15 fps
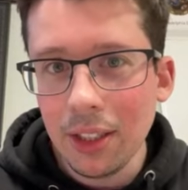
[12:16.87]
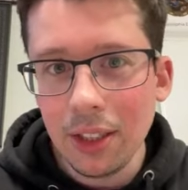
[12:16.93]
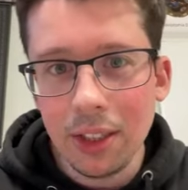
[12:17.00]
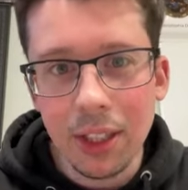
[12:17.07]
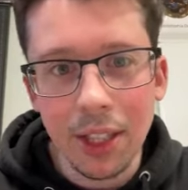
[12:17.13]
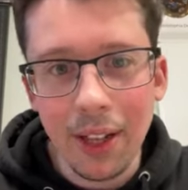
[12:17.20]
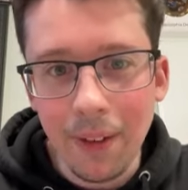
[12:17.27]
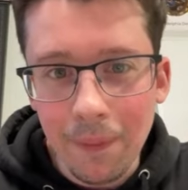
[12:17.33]

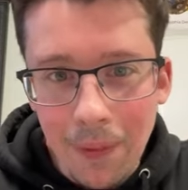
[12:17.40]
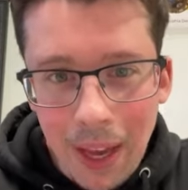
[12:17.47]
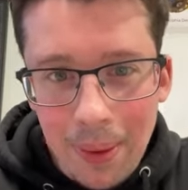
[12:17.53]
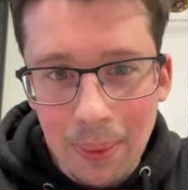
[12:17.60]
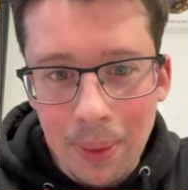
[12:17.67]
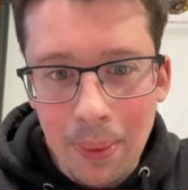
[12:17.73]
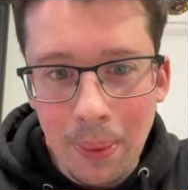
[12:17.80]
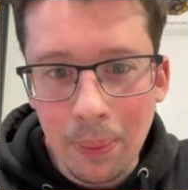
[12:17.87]
to their
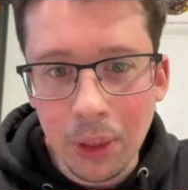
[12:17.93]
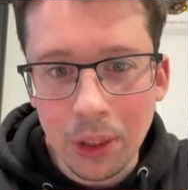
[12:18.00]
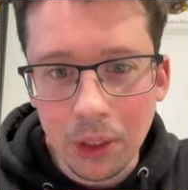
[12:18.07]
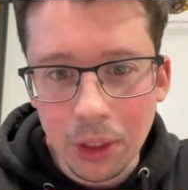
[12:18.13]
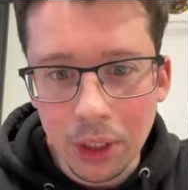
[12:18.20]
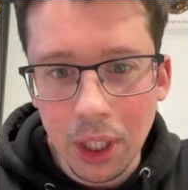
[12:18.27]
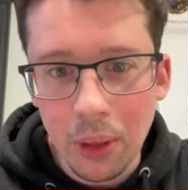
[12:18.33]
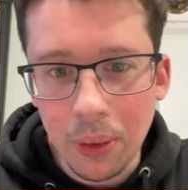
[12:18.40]
family members
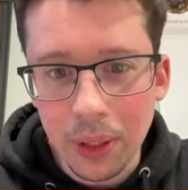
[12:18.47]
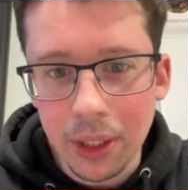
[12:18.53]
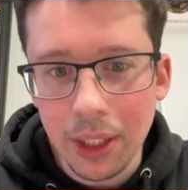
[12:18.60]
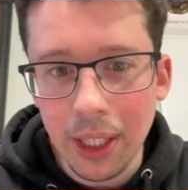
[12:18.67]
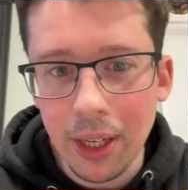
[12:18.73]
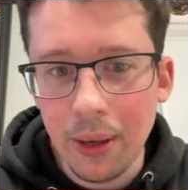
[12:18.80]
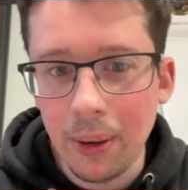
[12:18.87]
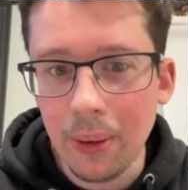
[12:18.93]
or
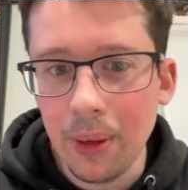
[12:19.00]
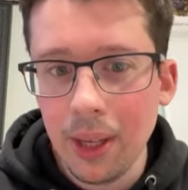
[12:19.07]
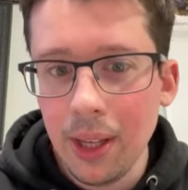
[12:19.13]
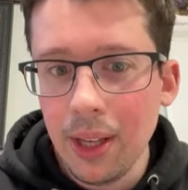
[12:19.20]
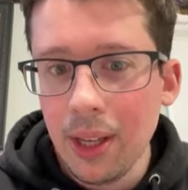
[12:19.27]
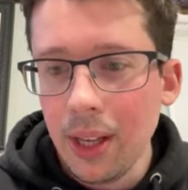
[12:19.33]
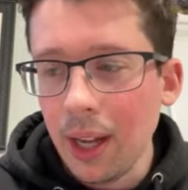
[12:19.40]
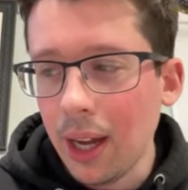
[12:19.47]
so-and-so,
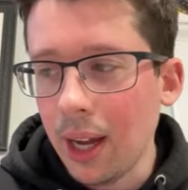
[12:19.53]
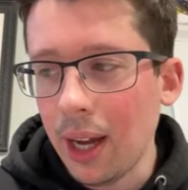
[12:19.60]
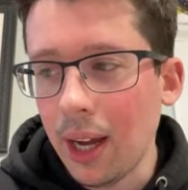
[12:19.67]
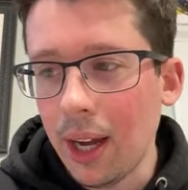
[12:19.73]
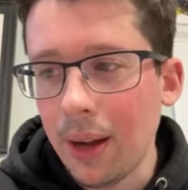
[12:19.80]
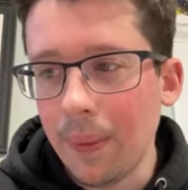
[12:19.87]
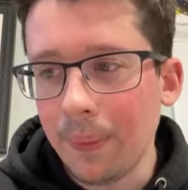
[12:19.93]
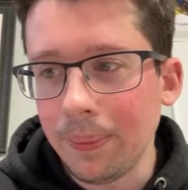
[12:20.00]

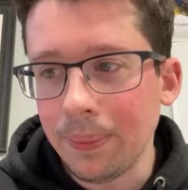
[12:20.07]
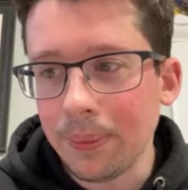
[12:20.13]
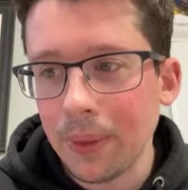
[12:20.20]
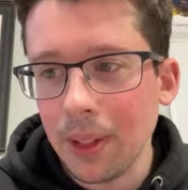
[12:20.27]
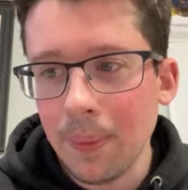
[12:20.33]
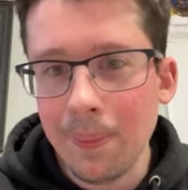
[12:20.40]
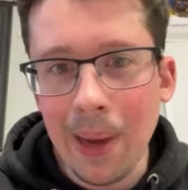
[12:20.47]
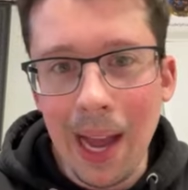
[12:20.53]
um,
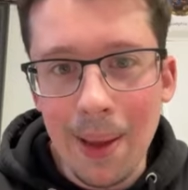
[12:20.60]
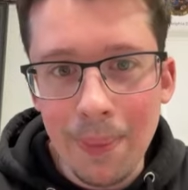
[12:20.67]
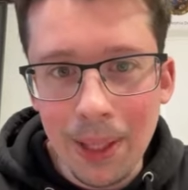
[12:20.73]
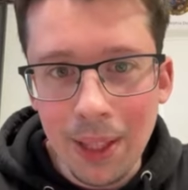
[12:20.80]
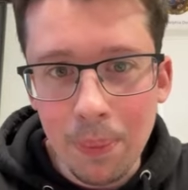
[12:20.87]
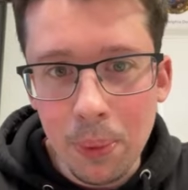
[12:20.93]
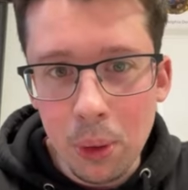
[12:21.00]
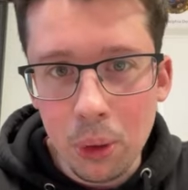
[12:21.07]
buy me
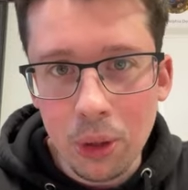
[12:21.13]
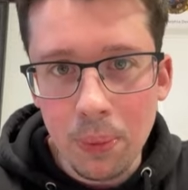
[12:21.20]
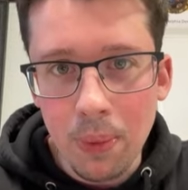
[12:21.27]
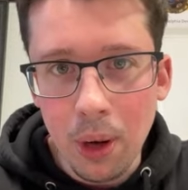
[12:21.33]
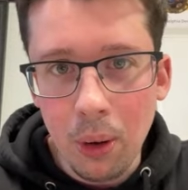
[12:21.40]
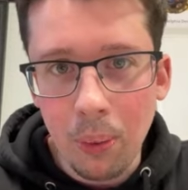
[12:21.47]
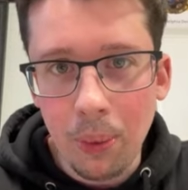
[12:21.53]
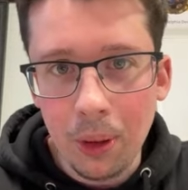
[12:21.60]
the Boost
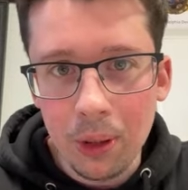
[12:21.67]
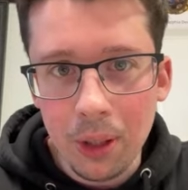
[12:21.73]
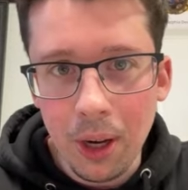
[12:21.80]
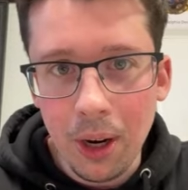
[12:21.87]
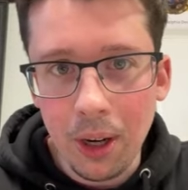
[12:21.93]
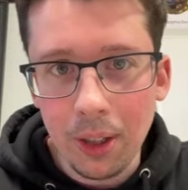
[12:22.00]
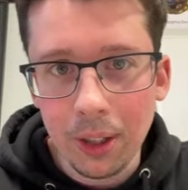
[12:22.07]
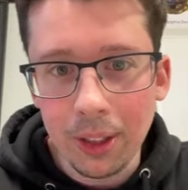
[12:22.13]
Mobile
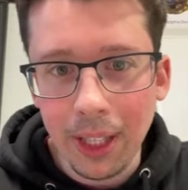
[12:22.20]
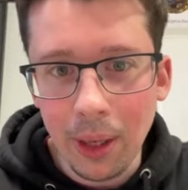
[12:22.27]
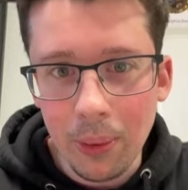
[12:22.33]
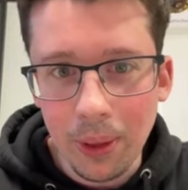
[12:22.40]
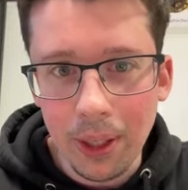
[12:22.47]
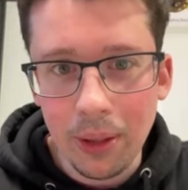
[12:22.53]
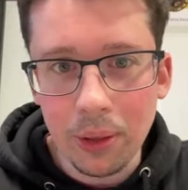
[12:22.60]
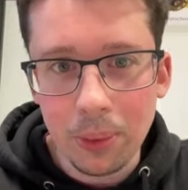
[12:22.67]
card, like
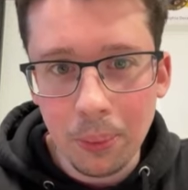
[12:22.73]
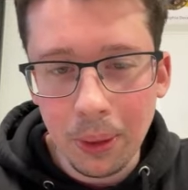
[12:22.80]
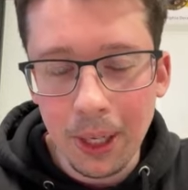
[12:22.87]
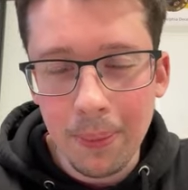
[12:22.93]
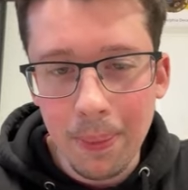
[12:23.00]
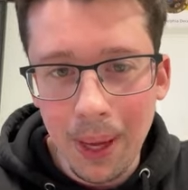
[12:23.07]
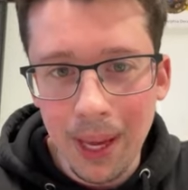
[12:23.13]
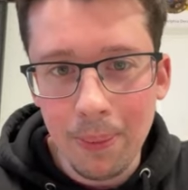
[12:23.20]
one of those
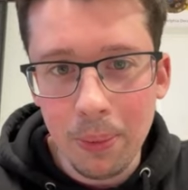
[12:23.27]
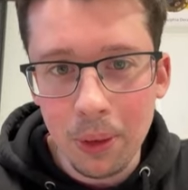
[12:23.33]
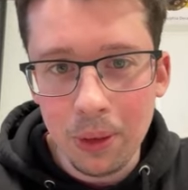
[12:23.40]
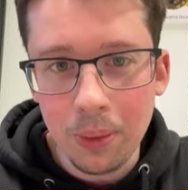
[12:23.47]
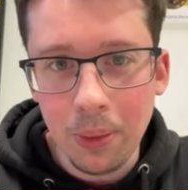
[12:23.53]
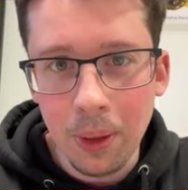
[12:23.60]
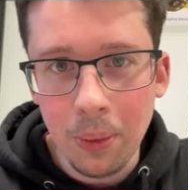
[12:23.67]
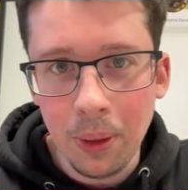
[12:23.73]
prepaid
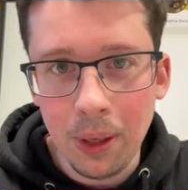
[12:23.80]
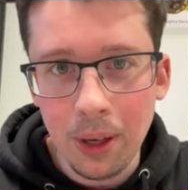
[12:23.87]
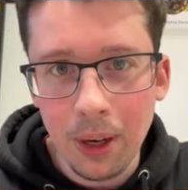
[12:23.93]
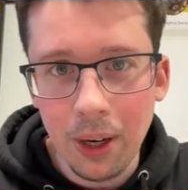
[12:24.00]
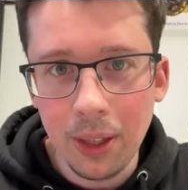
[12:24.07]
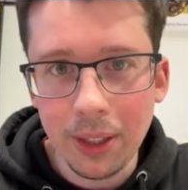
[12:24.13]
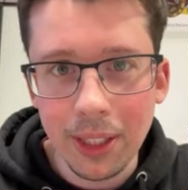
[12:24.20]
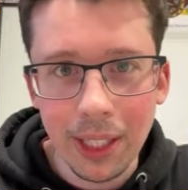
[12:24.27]
Boost Mobile
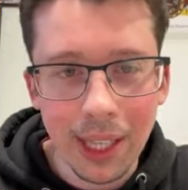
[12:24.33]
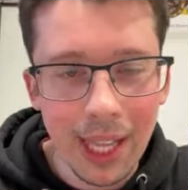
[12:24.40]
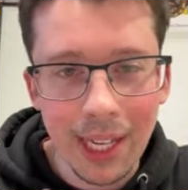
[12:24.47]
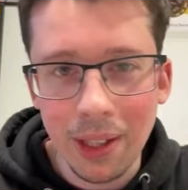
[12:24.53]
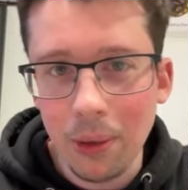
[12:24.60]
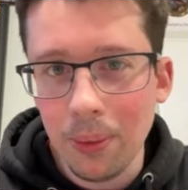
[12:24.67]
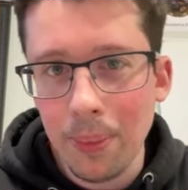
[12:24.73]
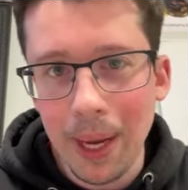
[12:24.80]
cards, and then
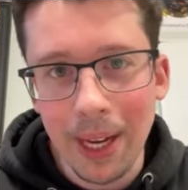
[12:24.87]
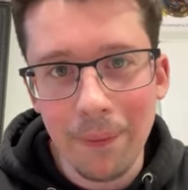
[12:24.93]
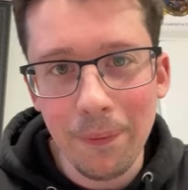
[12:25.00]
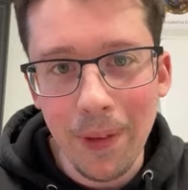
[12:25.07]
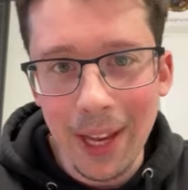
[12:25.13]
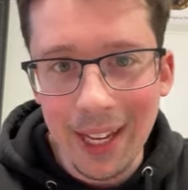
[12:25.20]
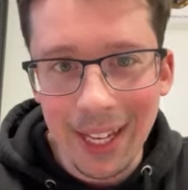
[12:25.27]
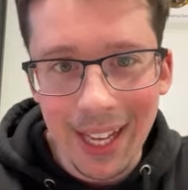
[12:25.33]
you would make a
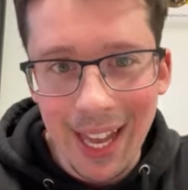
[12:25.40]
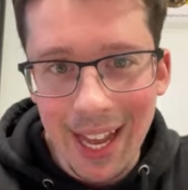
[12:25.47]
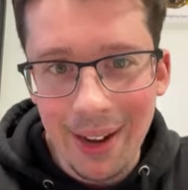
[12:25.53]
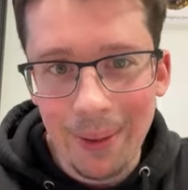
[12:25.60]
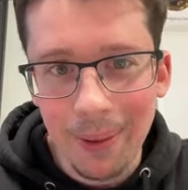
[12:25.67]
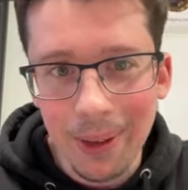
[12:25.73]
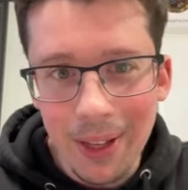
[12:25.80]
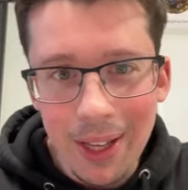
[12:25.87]
fake
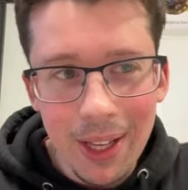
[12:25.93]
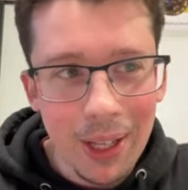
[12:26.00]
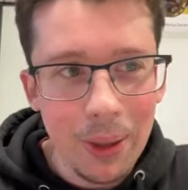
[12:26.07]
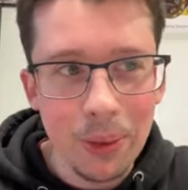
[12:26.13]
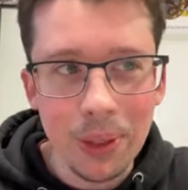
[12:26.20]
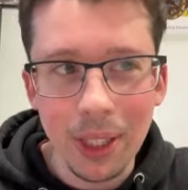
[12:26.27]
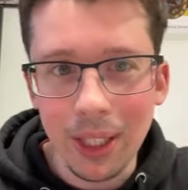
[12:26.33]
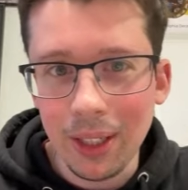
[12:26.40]
account
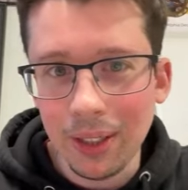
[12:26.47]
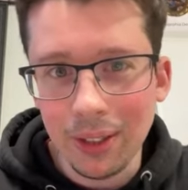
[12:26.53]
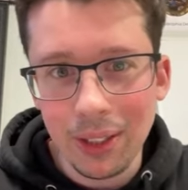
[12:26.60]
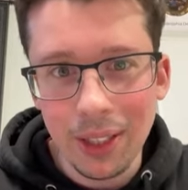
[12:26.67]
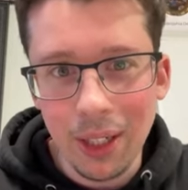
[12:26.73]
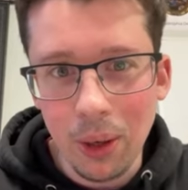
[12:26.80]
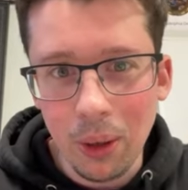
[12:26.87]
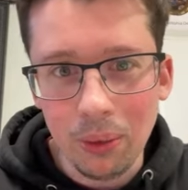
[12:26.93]
using,
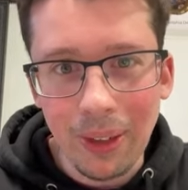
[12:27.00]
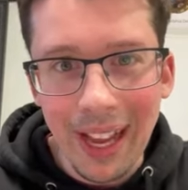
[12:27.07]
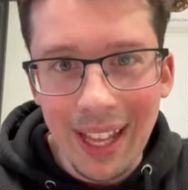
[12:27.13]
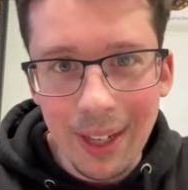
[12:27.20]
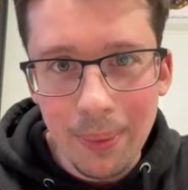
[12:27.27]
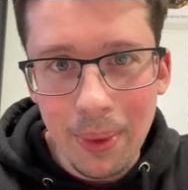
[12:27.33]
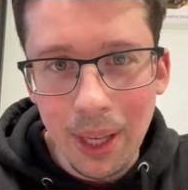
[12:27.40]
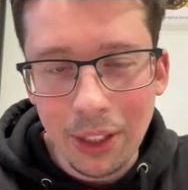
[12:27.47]
you know, a
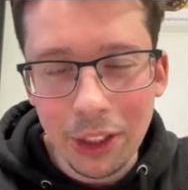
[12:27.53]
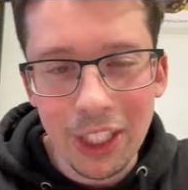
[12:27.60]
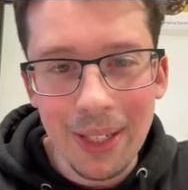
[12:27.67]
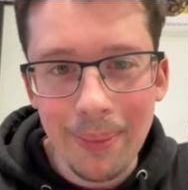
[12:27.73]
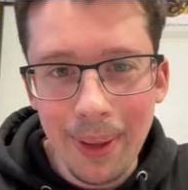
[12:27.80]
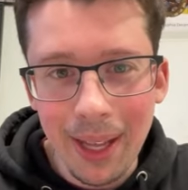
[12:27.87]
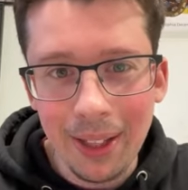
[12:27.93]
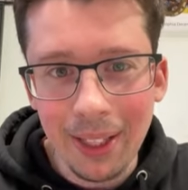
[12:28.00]
random a
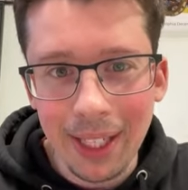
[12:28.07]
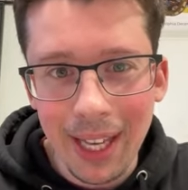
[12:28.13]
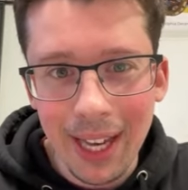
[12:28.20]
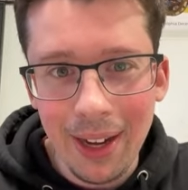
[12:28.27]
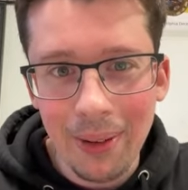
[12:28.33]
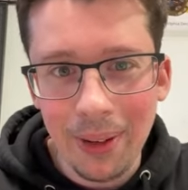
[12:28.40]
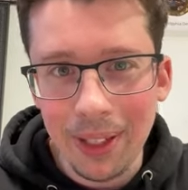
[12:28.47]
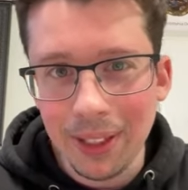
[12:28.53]
Gmail
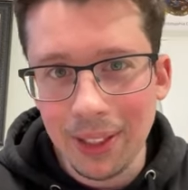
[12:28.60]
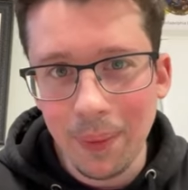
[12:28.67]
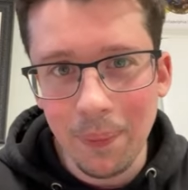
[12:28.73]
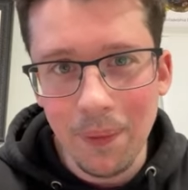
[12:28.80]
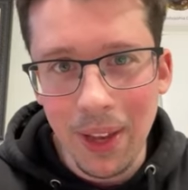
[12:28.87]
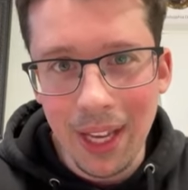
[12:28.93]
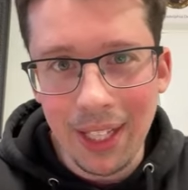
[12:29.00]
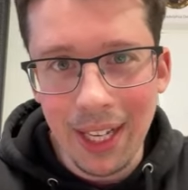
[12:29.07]
account and some
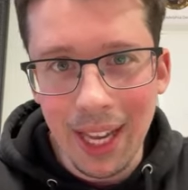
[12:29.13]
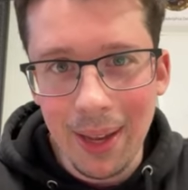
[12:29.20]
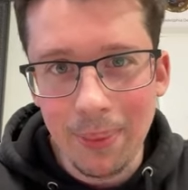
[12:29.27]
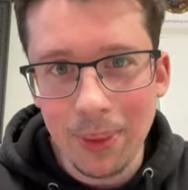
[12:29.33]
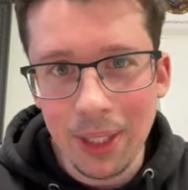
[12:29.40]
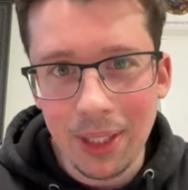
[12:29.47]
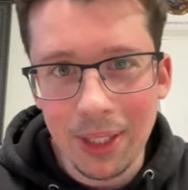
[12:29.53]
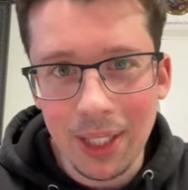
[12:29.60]
fake
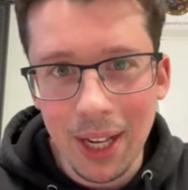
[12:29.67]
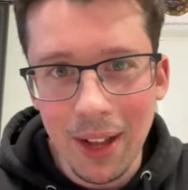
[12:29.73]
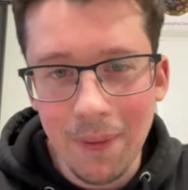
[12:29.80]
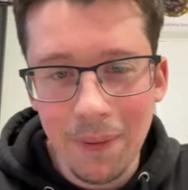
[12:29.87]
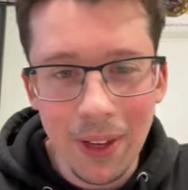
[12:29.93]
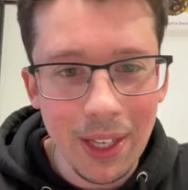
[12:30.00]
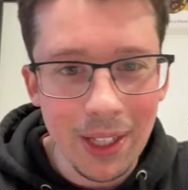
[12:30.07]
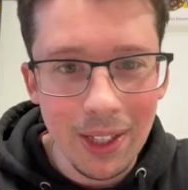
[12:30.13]
names and
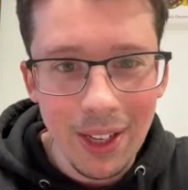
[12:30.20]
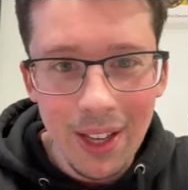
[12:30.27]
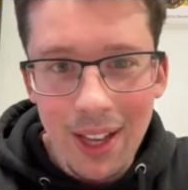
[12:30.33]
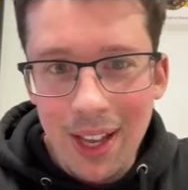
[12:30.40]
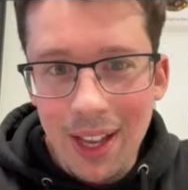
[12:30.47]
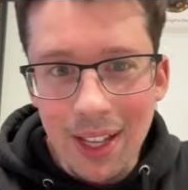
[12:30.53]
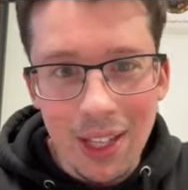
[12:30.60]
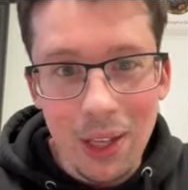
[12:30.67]
stuff, and
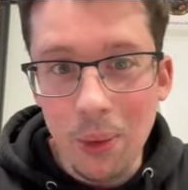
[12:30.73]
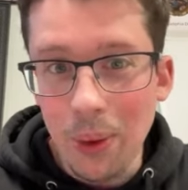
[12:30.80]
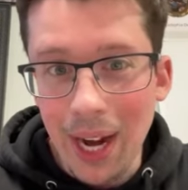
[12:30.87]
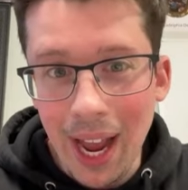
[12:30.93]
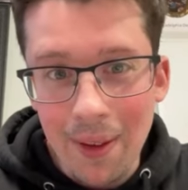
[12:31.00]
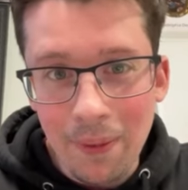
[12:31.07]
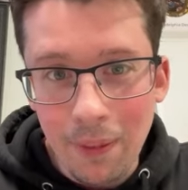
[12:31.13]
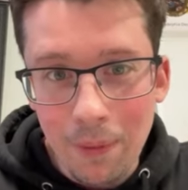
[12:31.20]
you would
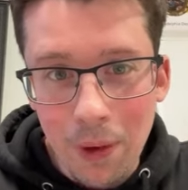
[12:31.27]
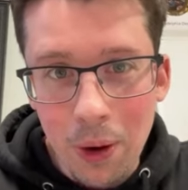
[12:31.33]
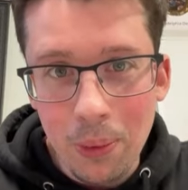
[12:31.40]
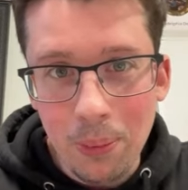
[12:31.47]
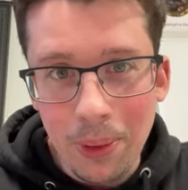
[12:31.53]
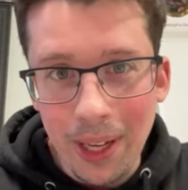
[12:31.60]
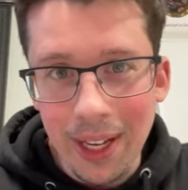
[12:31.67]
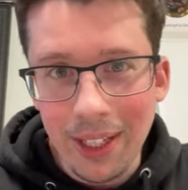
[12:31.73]
have a
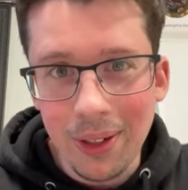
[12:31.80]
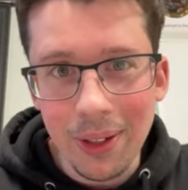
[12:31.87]
phone plan.